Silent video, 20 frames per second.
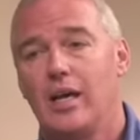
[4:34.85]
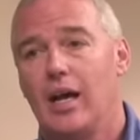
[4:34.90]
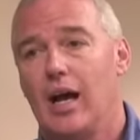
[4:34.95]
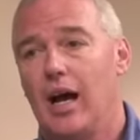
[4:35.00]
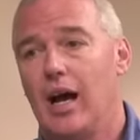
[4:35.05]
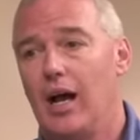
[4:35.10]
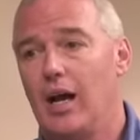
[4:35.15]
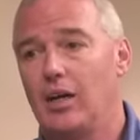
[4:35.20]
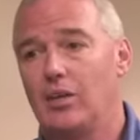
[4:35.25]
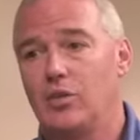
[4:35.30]

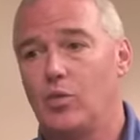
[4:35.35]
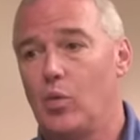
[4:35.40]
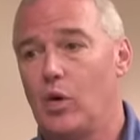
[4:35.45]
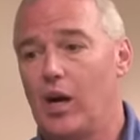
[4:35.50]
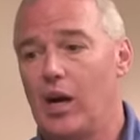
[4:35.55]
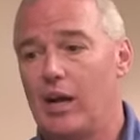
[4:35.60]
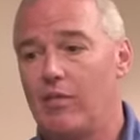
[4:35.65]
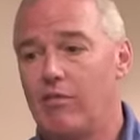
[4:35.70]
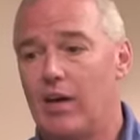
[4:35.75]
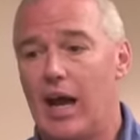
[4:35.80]

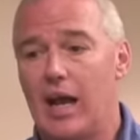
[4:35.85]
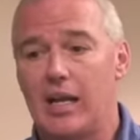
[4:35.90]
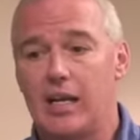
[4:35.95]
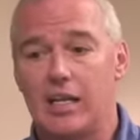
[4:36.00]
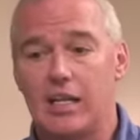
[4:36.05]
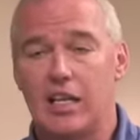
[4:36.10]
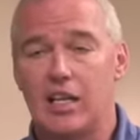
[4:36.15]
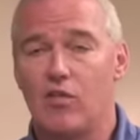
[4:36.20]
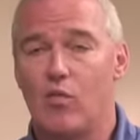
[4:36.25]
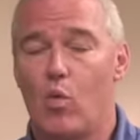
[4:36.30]
We're
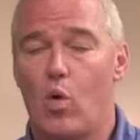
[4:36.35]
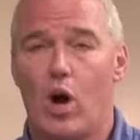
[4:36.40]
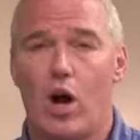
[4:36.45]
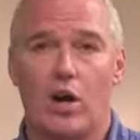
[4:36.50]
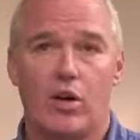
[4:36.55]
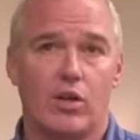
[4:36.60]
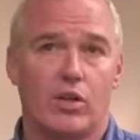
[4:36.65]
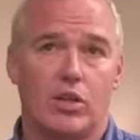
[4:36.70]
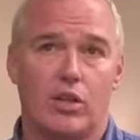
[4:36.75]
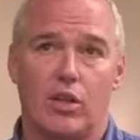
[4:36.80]
invited to give
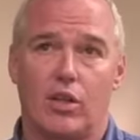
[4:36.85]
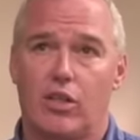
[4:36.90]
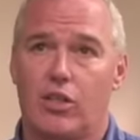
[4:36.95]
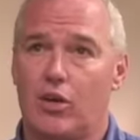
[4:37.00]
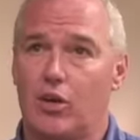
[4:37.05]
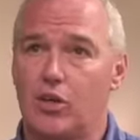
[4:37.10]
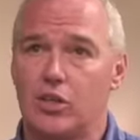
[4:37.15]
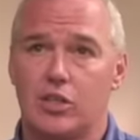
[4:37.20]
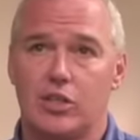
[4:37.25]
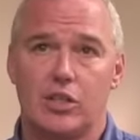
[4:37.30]
water to the
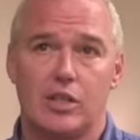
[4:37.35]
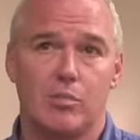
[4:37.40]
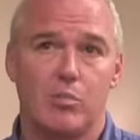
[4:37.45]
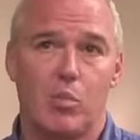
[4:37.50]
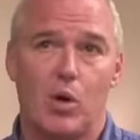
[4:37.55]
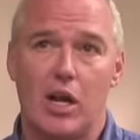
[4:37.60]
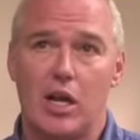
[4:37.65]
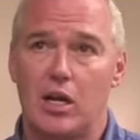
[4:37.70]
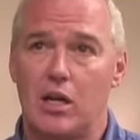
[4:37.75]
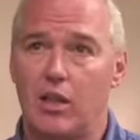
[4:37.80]
thirsty and
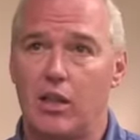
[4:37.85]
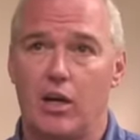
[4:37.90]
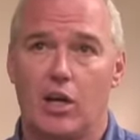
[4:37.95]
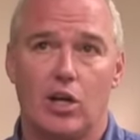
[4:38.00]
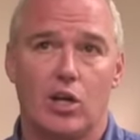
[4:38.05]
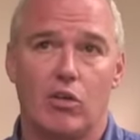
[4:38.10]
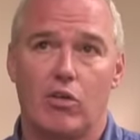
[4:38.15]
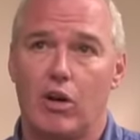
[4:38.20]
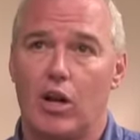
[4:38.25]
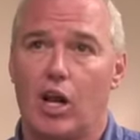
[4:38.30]
bread to the
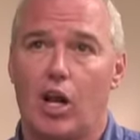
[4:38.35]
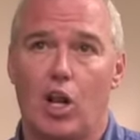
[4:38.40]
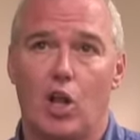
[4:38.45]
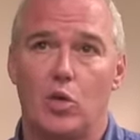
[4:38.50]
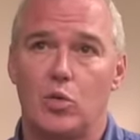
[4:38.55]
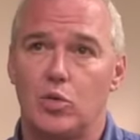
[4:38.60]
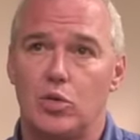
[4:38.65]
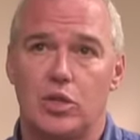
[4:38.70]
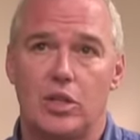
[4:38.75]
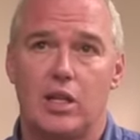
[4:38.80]
hungry and
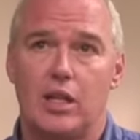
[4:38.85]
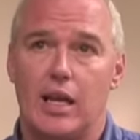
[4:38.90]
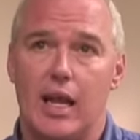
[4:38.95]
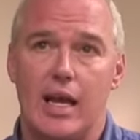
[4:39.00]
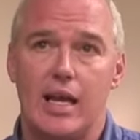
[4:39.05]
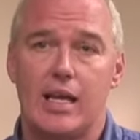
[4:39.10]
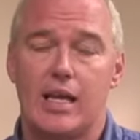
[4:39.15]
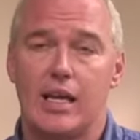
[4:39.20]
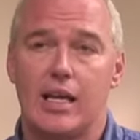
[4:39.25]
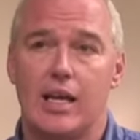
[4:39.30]
clothes to the
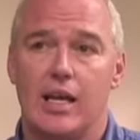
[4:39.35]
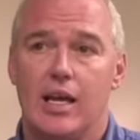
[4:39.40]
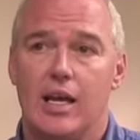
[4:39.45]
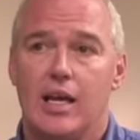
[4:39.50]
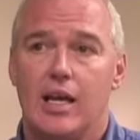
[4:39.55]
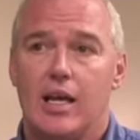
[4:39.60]
naked.